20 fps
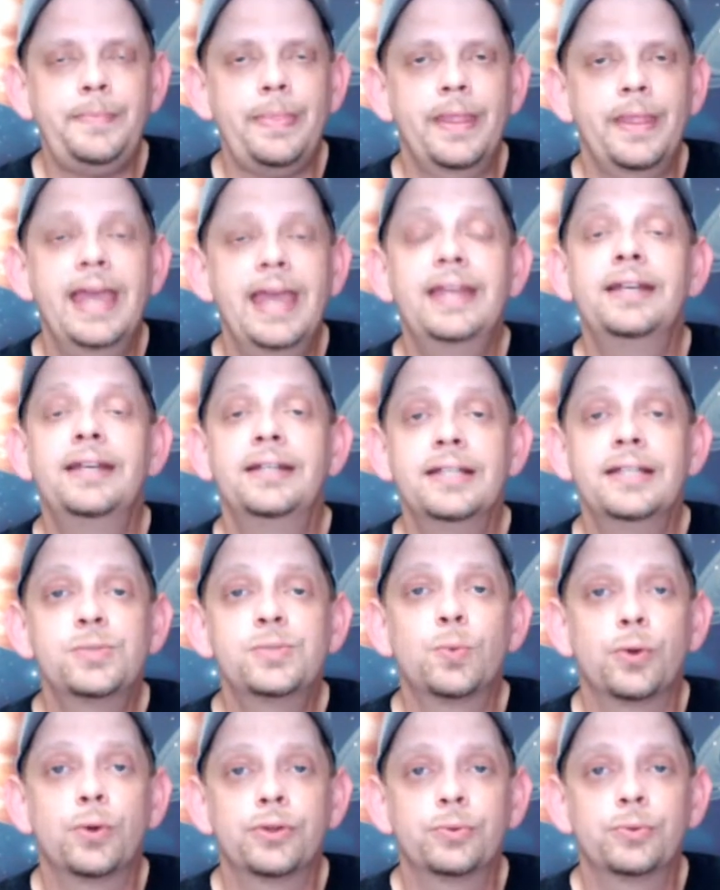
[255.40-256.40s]
And it
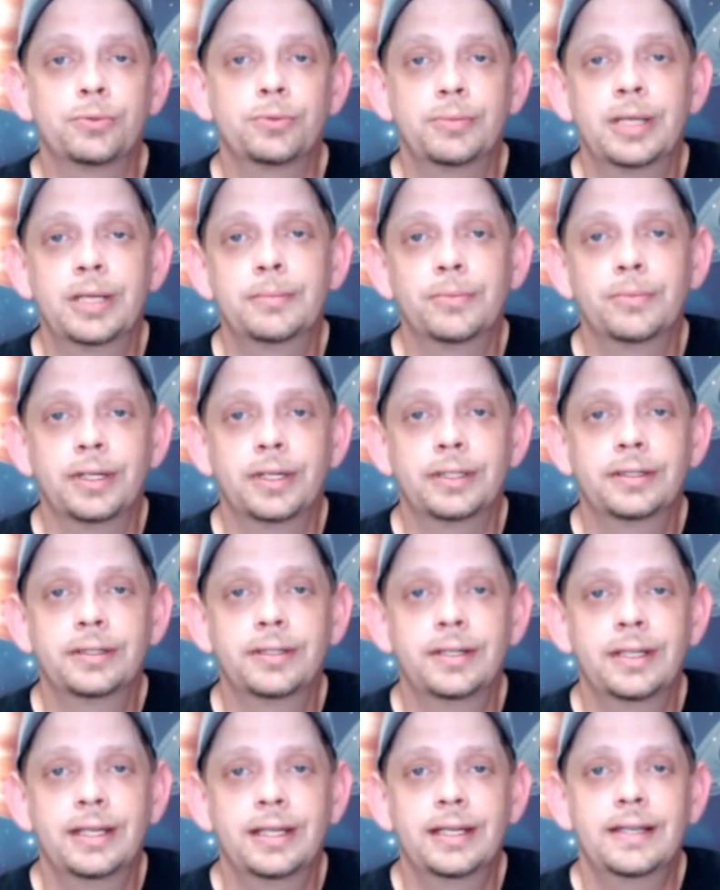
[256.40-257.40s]
is worth remembering
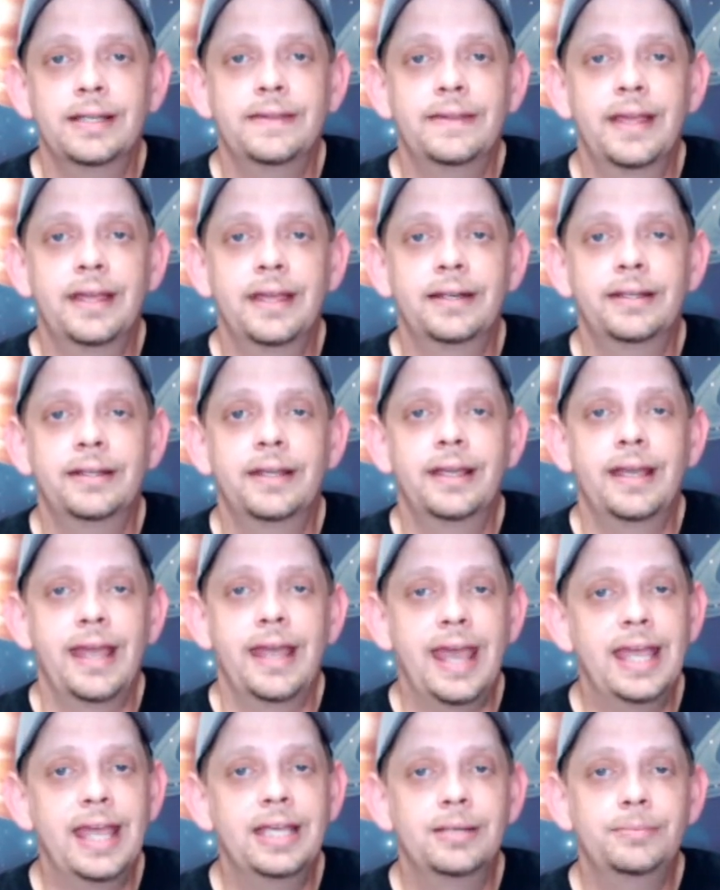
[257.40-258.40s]
that
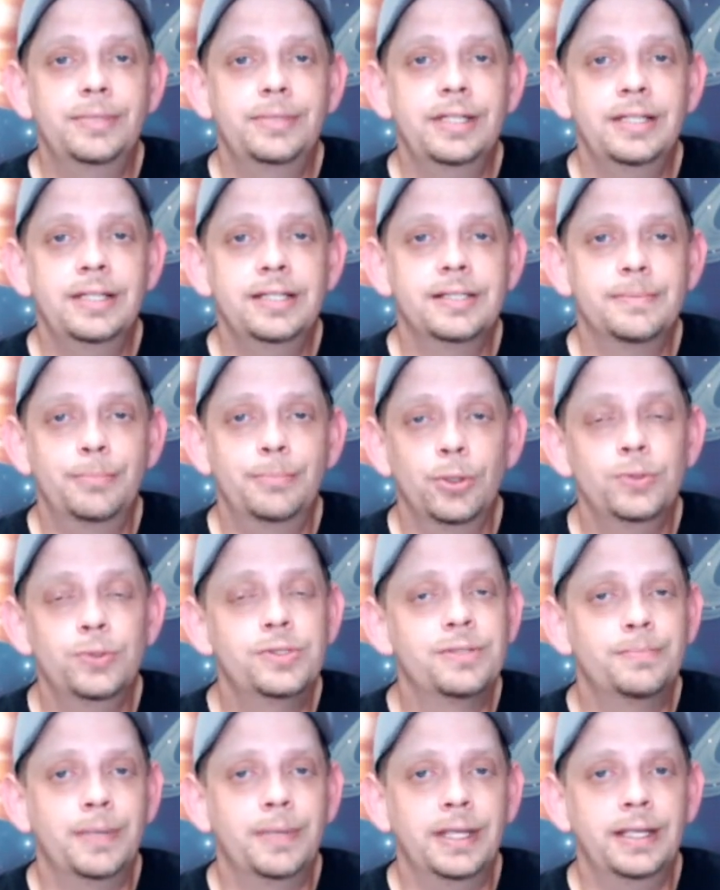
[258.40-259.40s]
AMD's
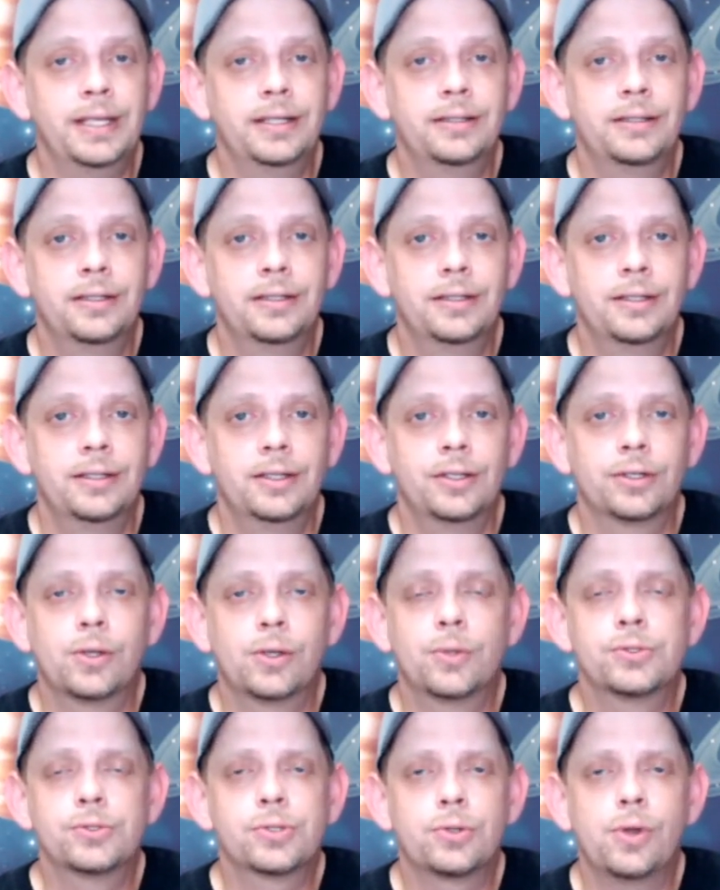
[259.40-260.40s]
boost speed
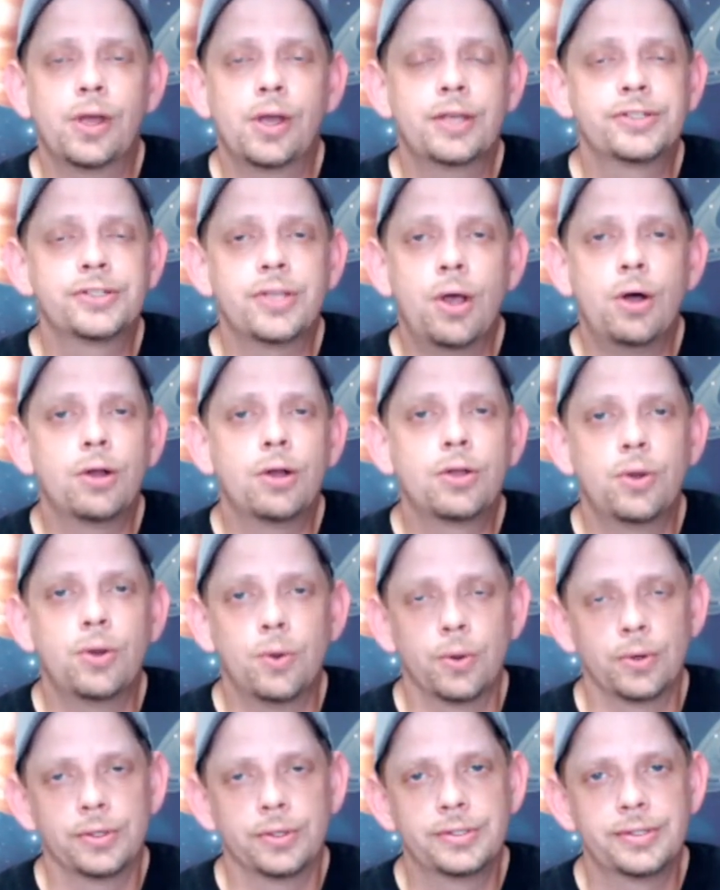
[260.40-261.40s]
goes across all
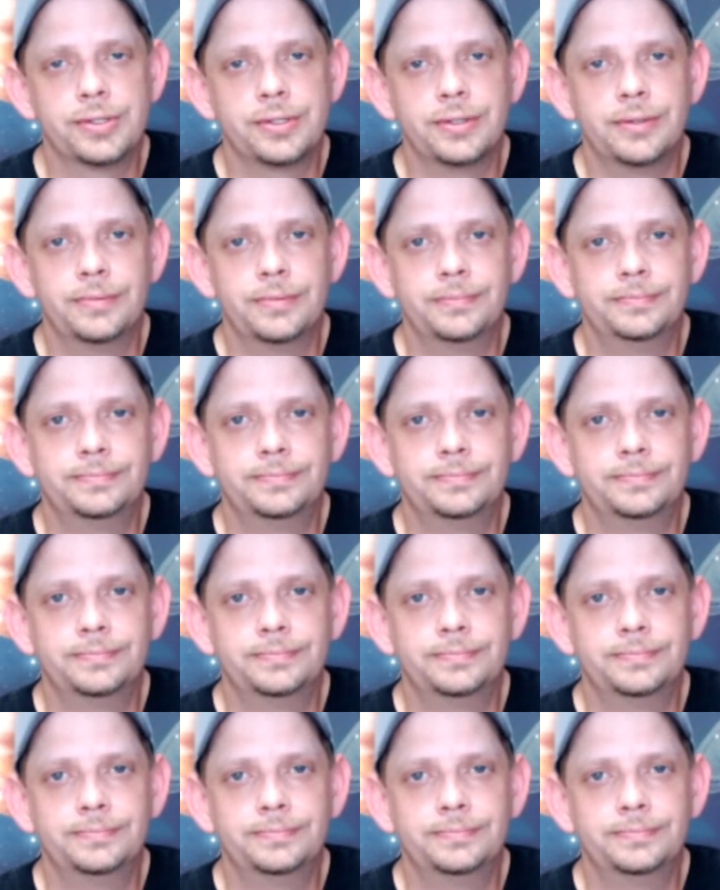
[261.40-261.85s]
cores.